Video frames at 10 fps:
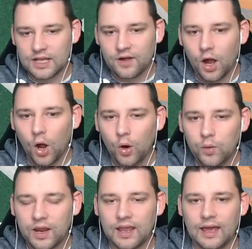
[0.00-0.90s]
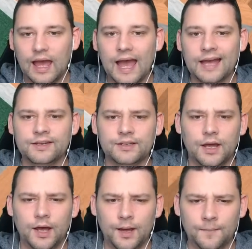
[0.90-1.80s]
I've got oak and...
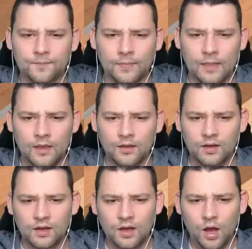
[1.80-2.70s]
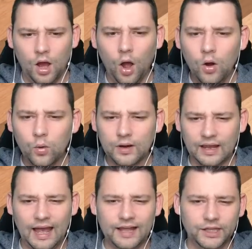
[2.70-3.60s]
Um, oak
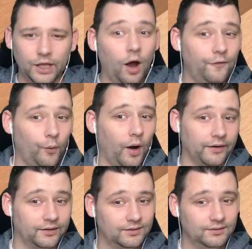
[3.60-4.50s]
and the other one.